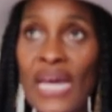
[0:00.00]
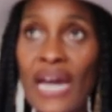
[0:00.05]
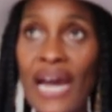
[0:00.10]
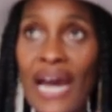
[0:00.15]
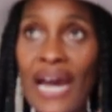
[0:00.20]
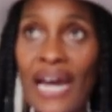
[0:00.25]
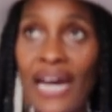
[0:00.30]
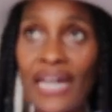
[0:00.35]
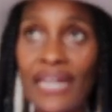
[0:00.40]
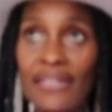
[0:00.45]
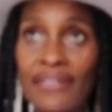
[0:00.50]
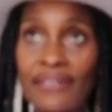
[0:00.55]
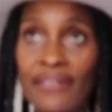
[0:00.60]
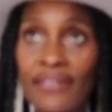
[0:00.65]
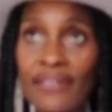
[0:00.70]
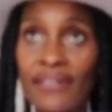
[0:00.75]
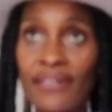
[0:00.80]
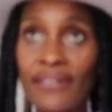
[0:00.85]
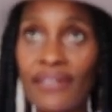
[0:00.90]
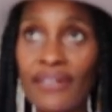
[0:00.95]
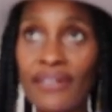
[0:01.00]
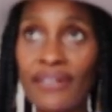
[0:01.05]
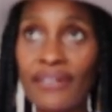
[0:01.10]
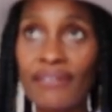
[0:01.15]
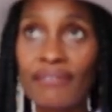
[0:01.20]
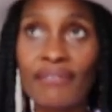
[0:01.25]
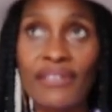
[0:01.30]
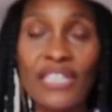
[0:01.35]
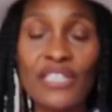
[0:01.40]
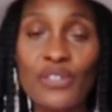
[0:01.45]
And
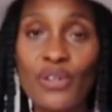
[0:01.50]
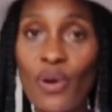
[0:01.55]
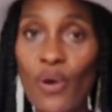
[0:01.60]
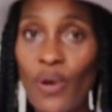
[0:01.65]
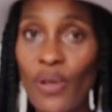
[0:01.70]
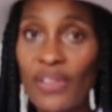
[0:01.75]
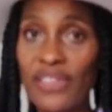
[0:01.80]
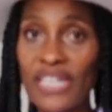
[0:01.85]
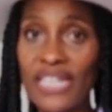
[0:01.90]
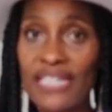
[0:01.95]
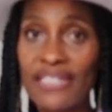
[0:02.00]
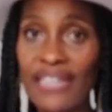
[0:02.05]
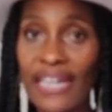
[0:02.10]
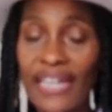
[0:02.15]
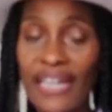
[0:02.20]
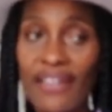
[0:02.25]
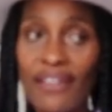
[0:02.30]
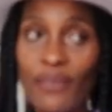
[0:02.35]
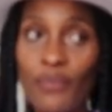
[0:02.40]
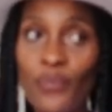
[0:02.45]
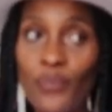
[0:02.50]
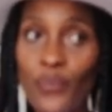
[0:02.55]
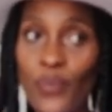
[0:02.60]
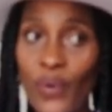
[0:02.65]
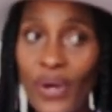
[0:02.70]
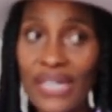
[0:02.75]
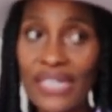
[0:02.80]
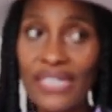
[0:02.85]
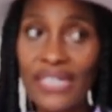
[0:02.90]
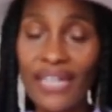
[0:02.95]
these are all things that I
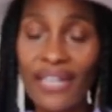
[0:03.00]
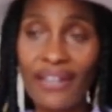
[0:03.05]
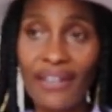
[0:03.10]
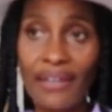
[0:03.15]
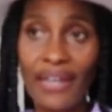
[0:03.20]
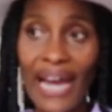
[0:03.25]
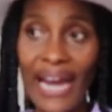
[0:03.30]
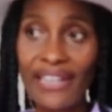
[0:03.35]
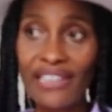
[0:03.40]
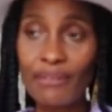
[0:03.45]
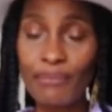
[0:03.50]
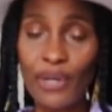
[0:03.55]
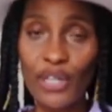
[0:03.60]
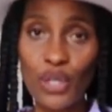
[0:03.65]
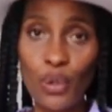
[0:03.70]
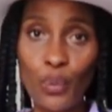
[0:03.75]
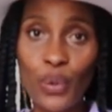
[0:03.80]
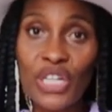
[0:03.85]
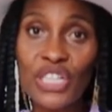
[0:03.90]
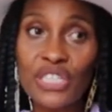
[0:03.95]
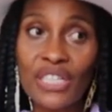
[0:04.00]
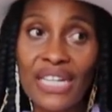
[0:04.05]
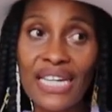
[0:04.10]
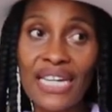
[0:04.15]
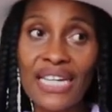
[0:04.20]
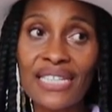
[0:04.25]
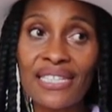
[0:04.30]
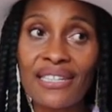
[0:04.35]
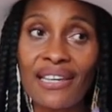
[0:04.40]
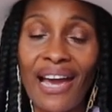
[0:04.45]
wanted. I had them on a wish
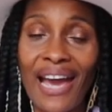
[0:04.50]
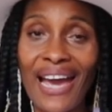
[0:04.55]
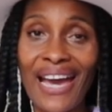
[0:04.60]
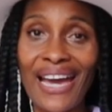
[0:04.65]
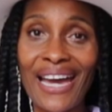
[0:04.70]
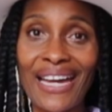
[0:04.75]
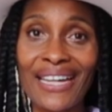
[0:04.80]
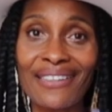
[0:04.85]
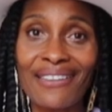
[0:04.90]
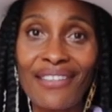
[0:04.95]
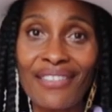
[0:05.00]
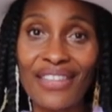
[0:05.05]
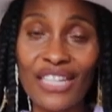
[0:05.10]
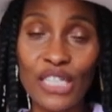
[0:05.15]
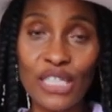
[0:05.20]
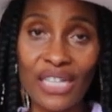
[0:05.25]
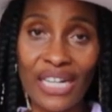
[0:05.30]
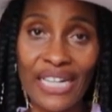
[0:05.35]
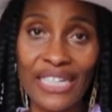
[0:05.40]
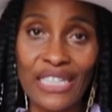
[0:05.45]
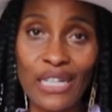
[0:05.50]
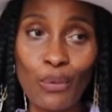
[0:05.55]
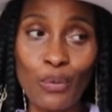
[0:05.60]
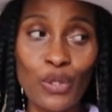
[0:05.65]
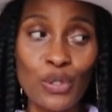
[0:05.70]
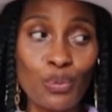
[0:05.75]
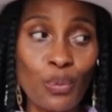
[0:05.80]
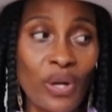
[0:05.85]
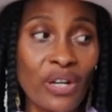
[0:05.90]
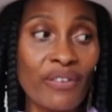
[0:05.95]
list and this item
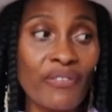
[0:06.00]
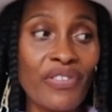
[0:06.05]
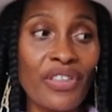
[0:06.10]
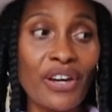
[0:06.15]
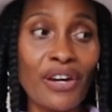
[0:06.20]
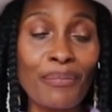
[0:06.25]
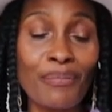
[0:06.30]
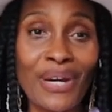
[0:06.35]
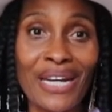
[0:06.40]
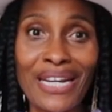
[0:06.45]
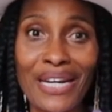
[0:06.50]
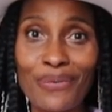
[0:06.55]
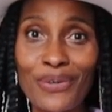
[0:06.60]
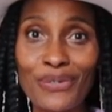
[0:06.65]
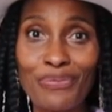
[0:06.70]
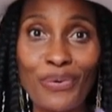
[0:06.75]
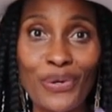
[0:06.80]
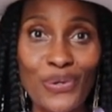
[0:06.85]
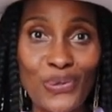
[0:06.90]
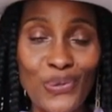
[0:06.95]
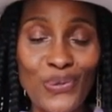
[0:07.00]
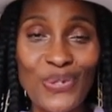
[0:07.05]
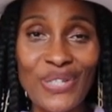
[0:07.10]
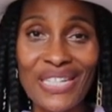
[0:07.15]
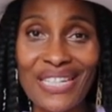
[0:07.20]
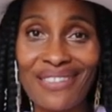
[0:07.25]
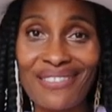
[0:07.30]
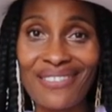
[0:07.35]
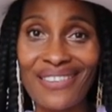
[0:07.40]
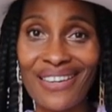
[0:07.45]
was one of them and I was
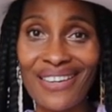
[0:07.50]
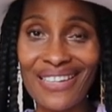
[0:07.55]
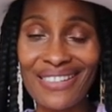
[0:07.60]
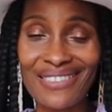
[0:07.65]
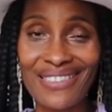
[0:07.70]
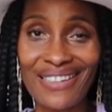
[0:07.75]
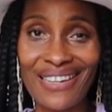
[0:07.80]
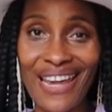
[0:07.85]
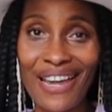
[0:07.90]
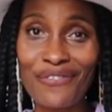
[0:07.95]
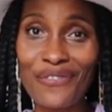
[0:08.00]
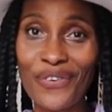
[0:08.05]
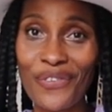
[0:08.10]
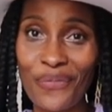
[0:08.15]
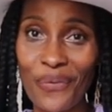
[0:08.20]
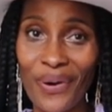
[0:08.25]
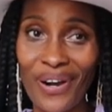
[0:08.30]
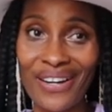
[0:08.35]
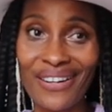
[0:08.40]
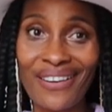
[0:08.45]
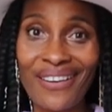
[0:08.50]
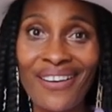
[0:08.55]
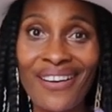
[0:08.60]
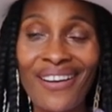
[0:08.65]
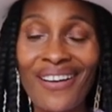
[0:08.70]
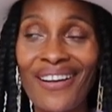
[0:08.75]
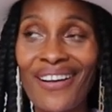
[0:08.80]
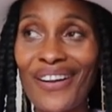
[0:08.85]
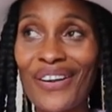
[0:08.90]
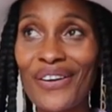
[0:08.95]
perusing the internet for one
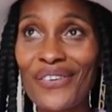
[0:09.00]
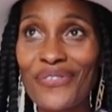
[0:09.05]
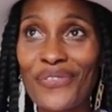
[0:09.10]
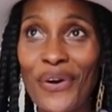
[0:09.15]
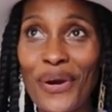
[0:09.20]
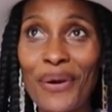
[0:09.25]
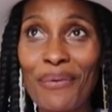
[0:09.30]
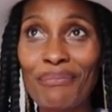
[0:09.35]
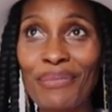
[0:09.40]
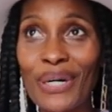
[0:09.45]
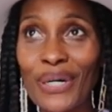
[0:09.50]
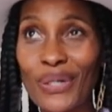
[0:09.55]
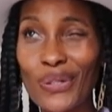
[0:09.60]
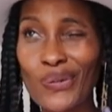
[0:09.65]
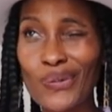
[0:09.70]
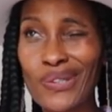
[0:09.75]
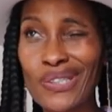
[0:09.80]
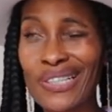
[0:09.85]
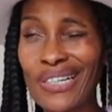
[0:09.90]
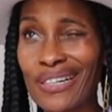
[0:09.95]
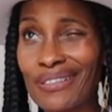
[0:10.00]
for about, I